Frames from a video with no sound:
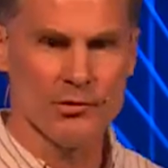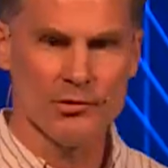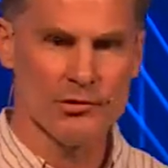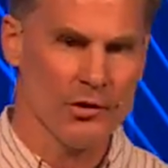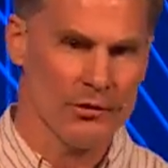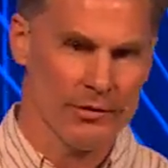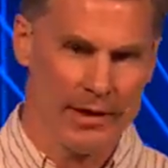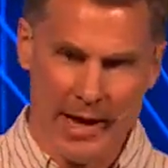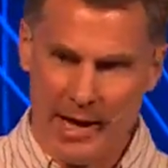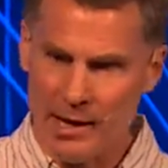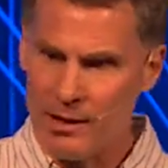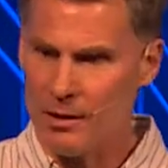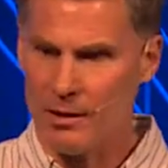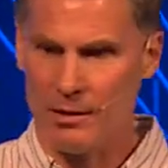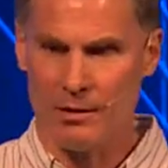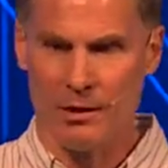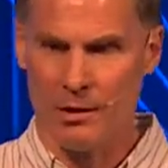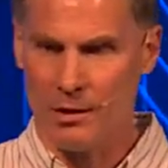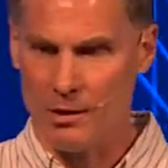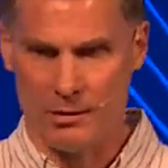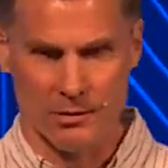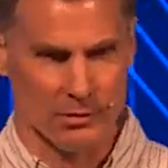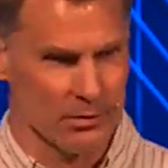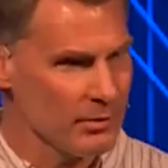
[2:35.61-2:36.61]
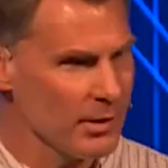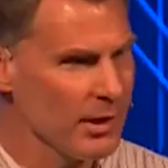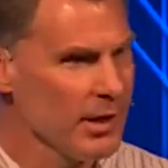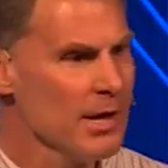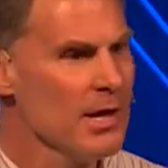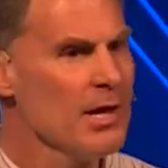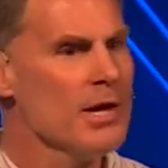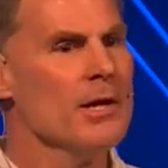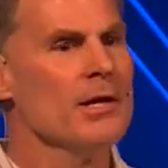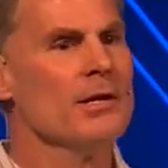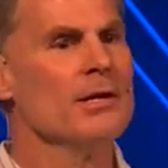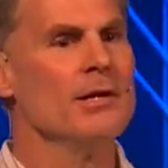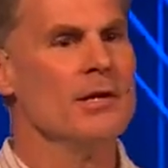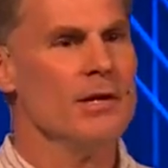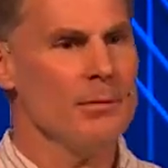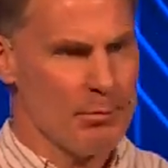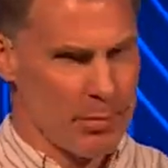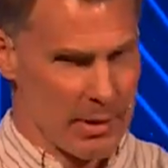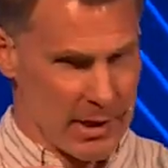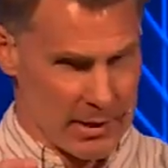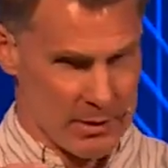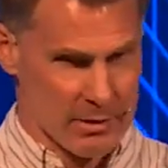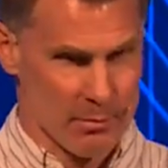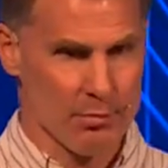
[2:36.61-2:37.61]
So that alone, he
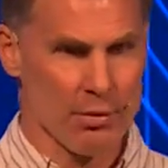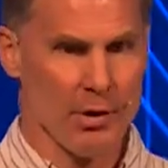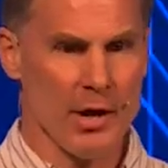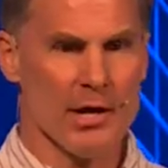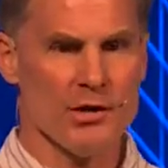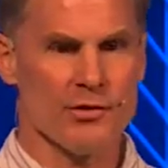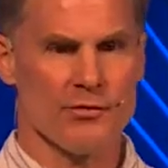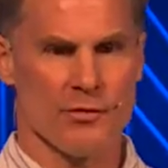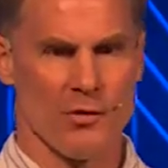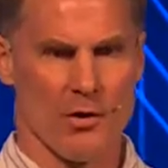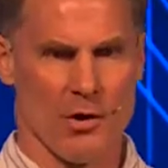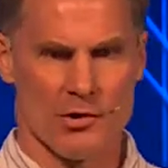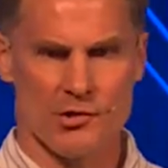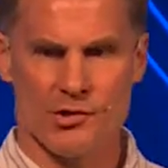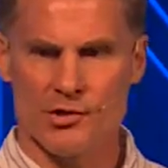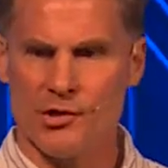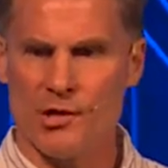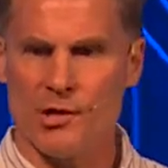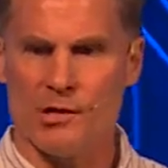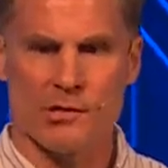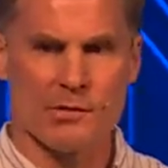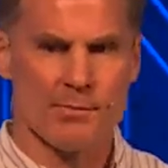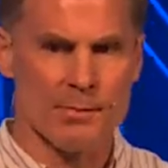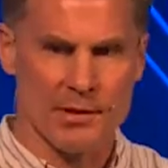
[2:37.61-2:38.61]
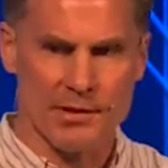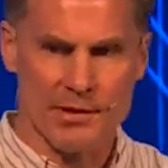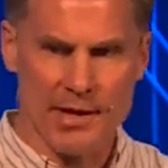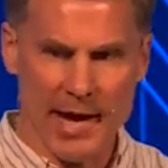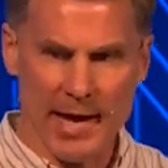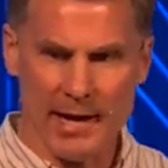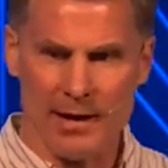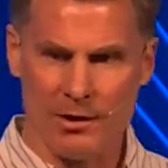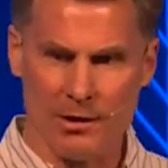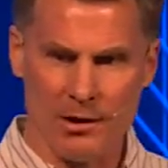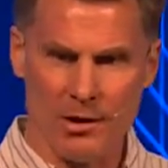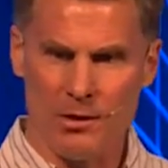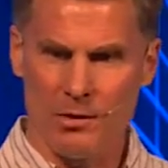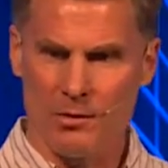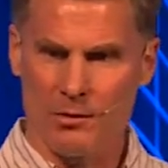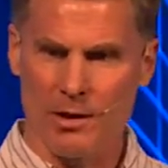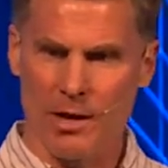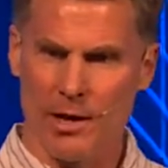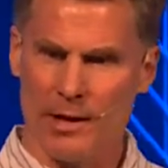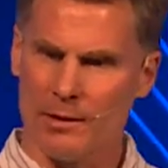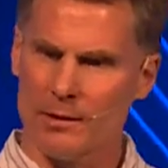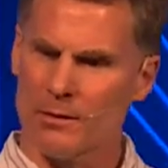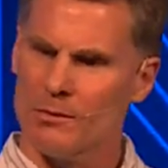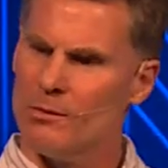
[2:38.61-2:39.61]
paid the price for our sins. But that alone,
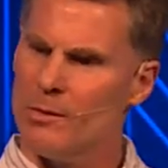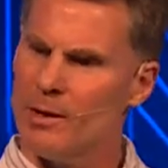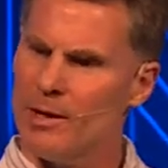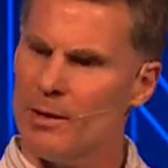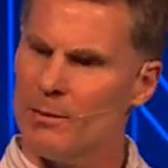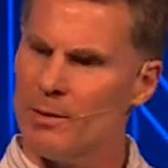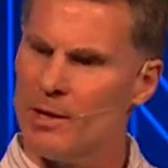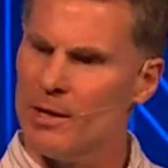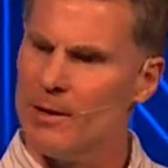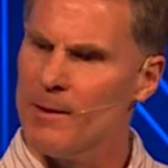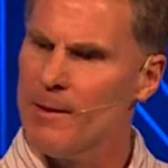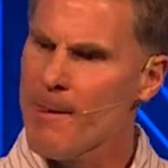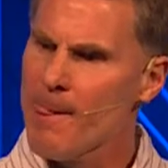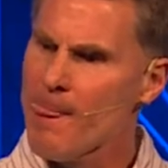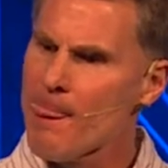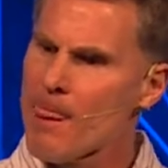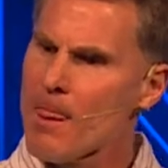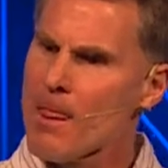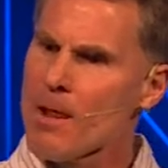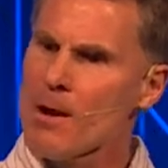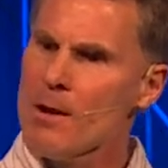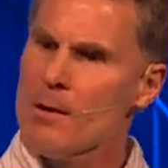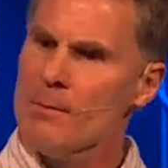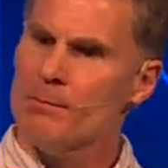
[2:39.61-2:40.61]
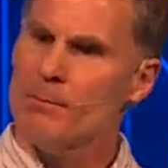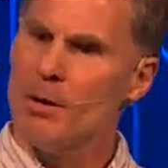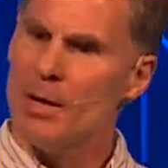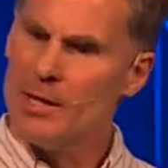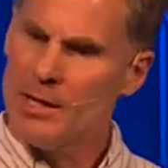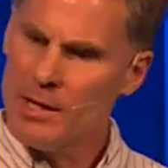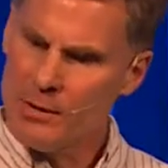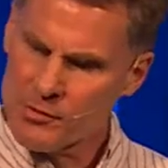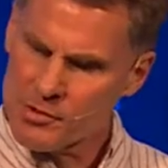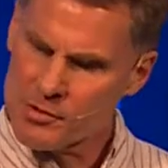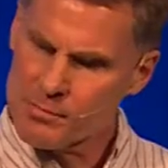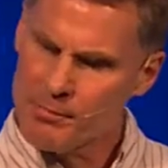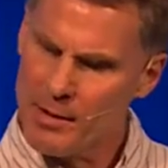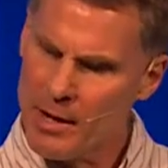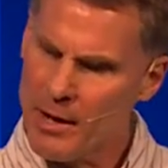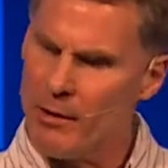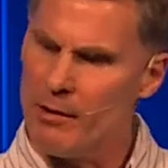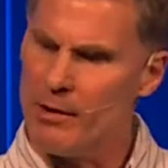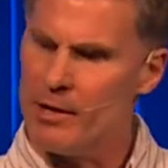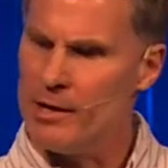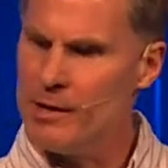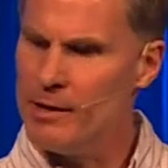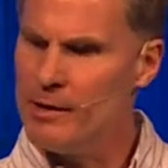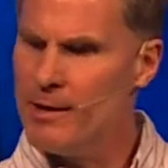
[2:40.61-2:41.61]
like, wait a minute. But he was
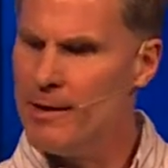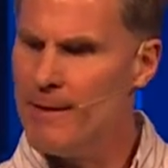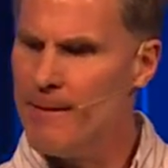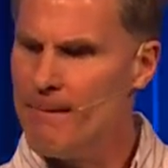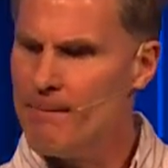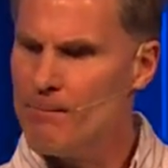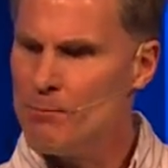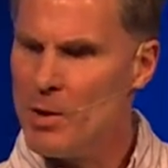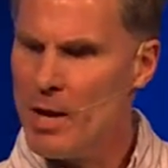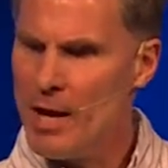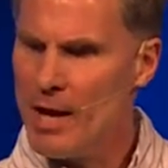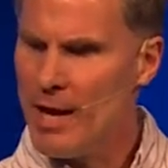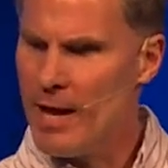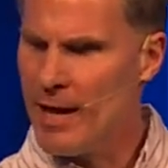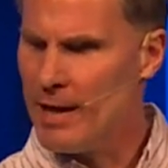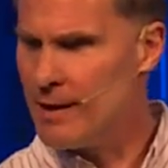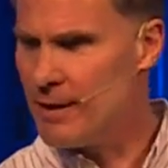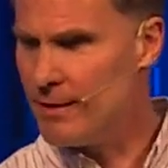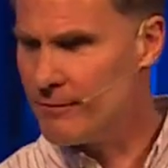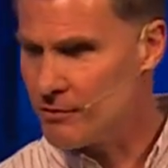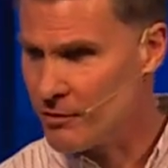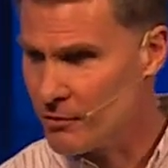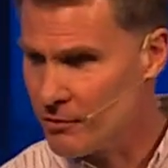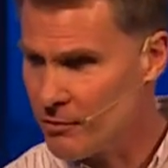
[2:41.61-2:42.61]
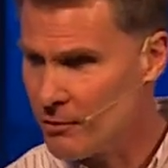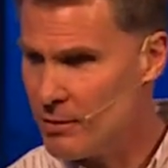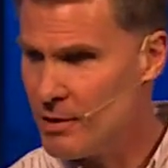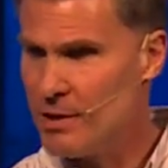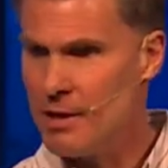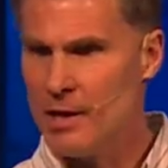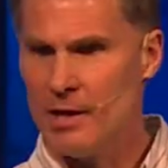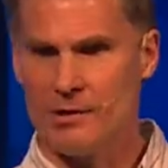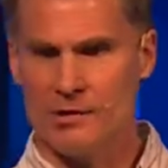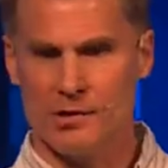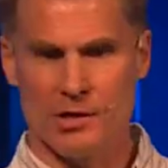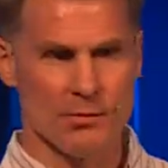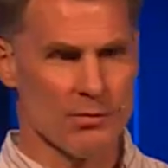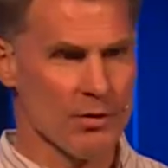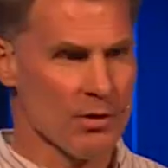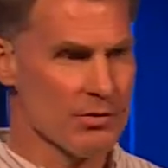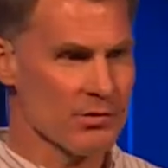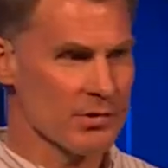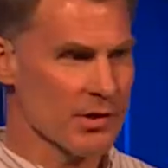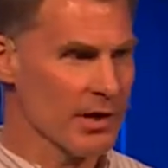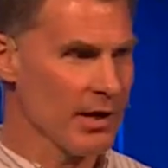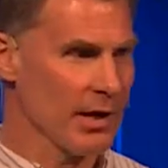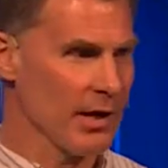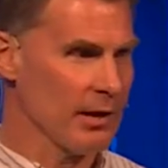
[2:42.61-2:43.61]
buried, and after 3 days, he
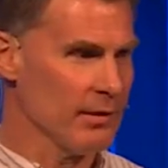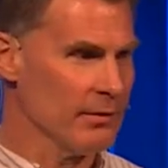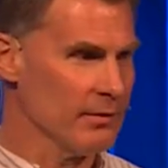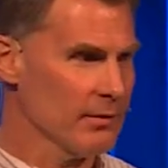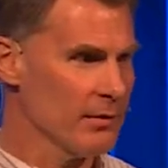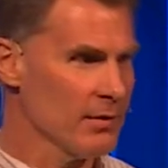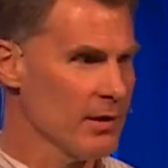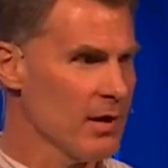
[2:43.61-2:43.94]
rose again.